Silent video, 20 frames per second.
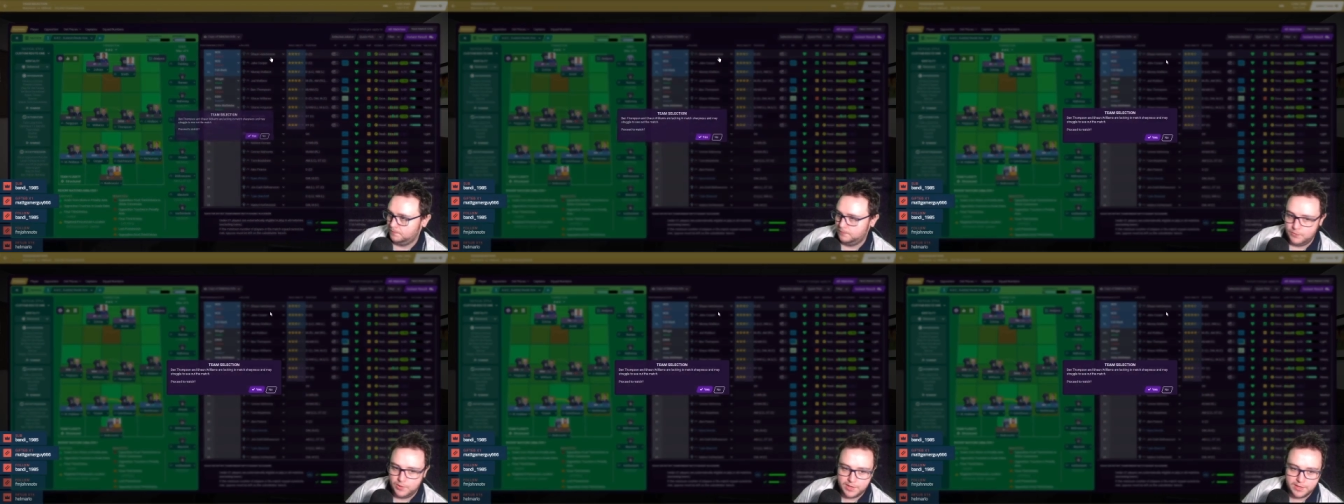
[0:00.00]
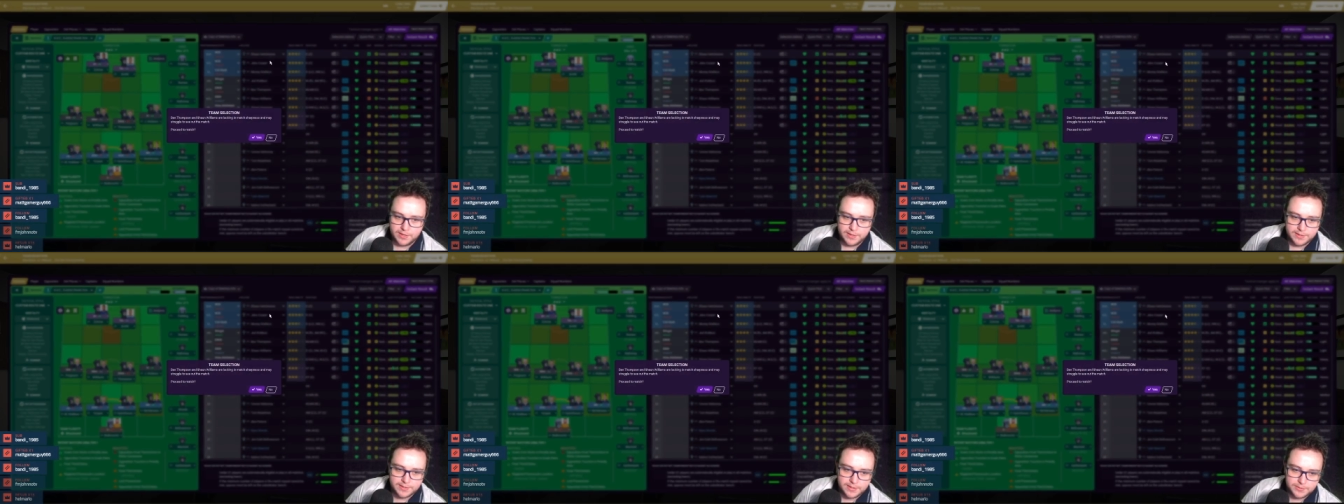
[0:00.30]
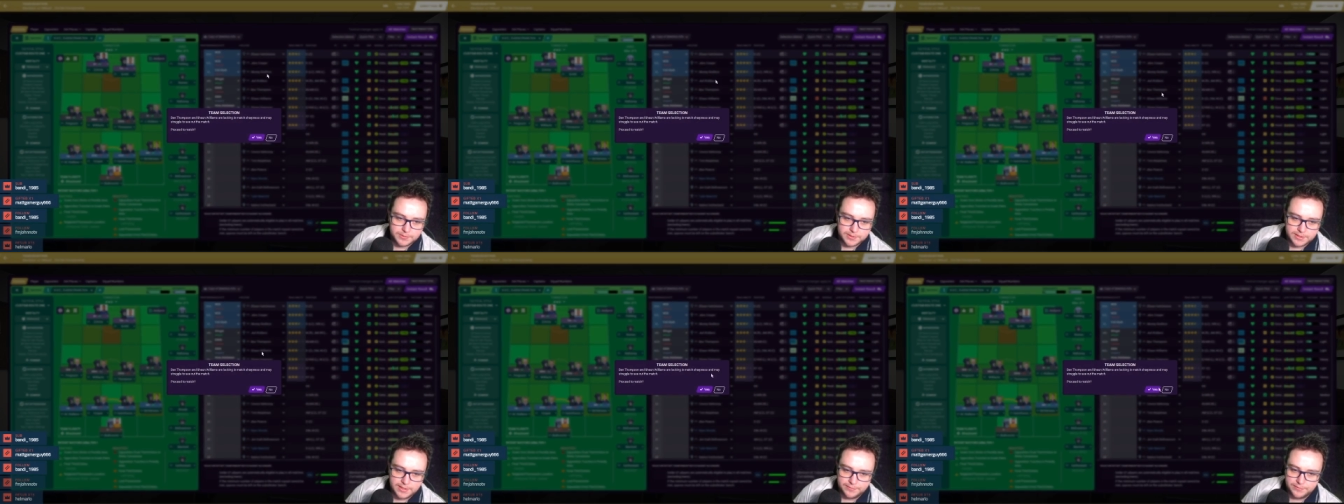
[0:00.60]
Reckon this
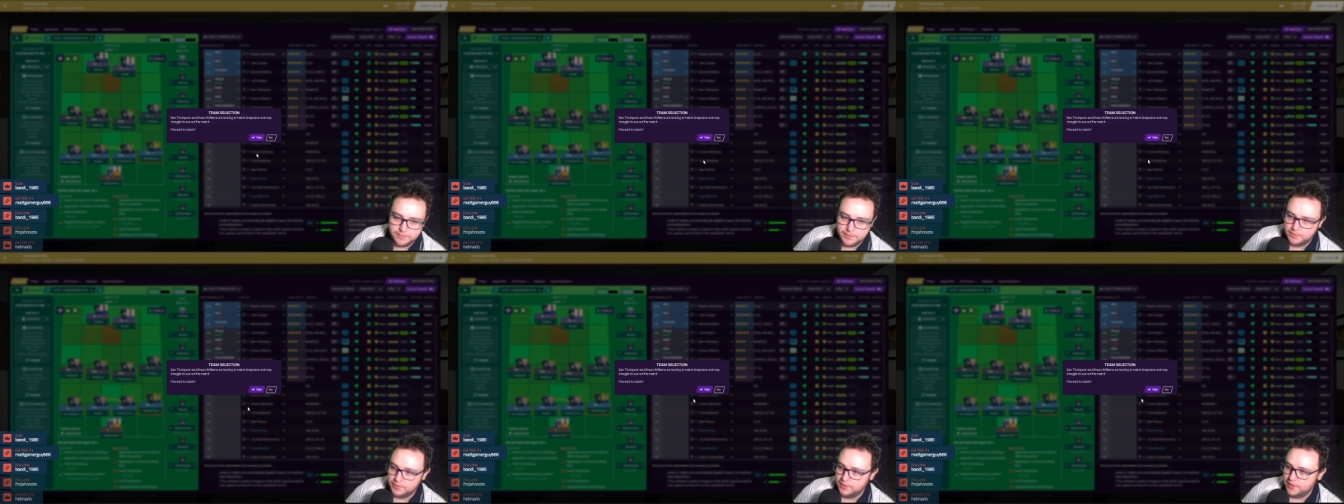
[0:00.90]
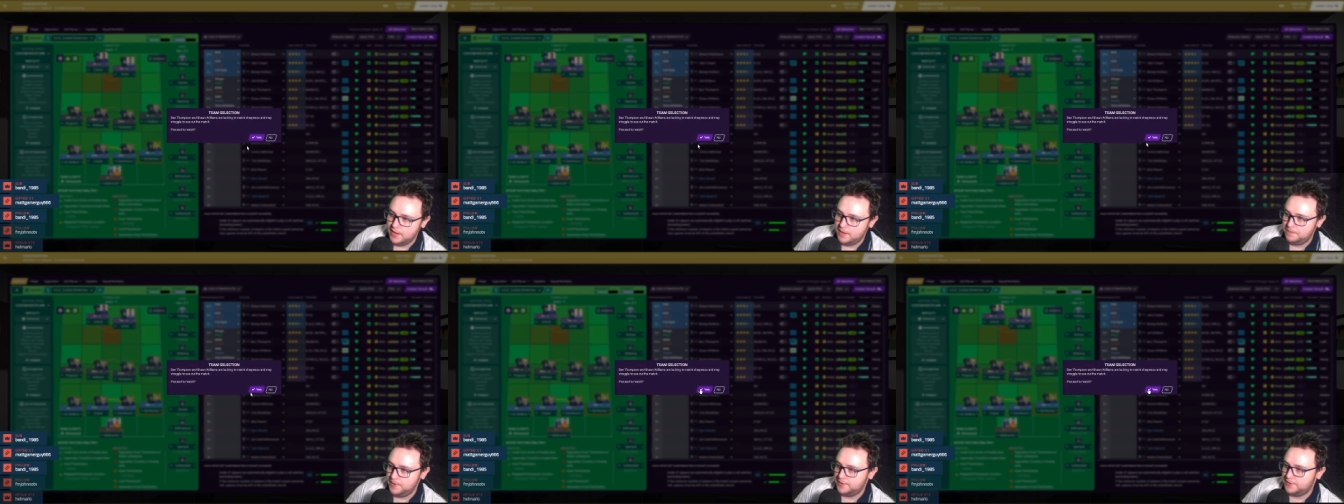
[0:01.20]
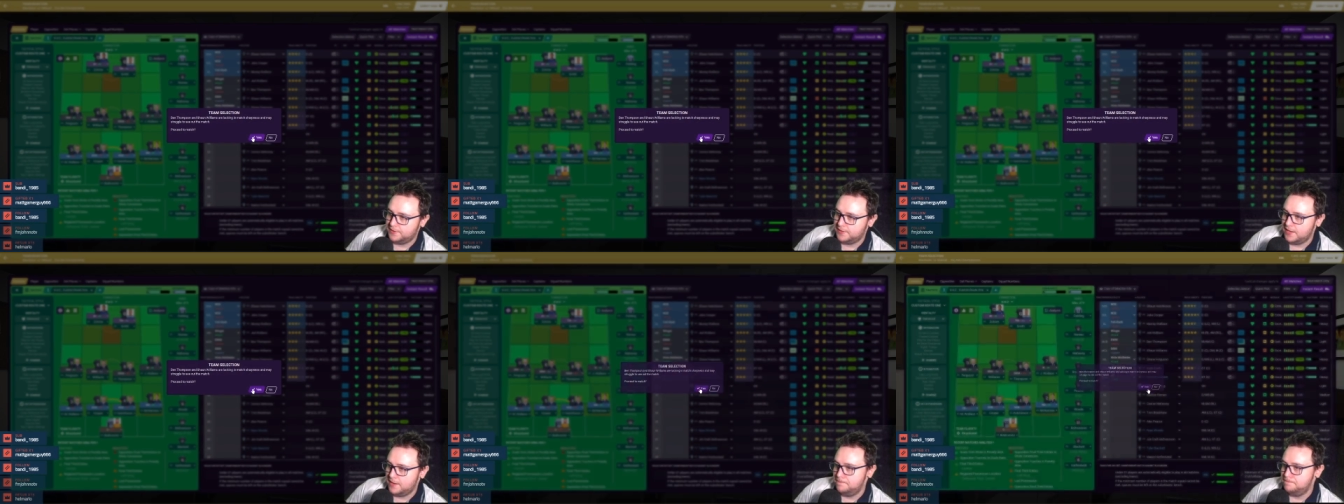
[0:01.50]
equals FM Yeah,
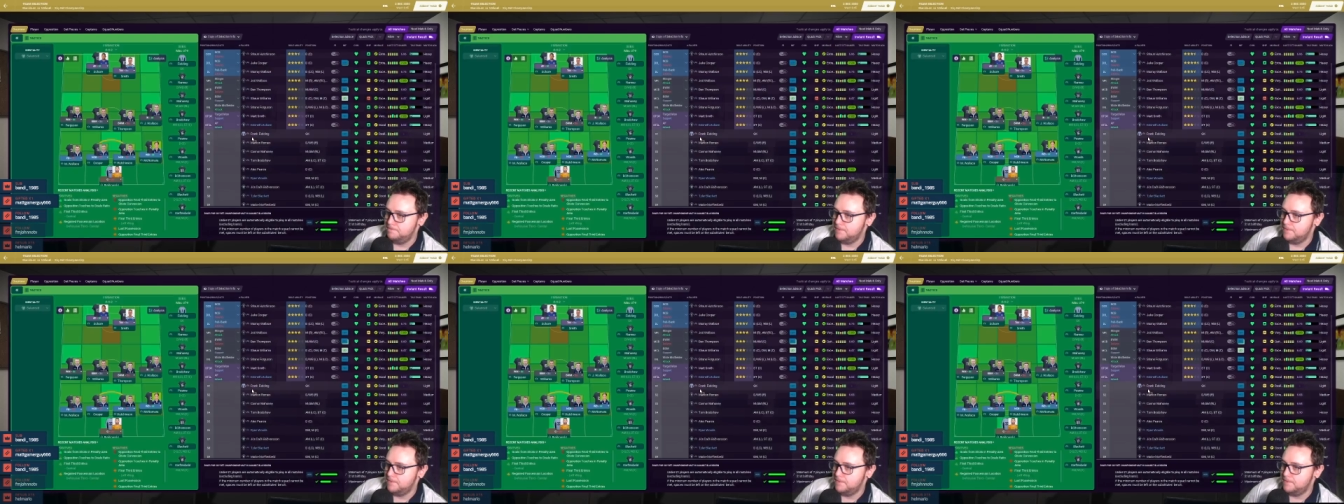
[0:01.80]
Big Sam.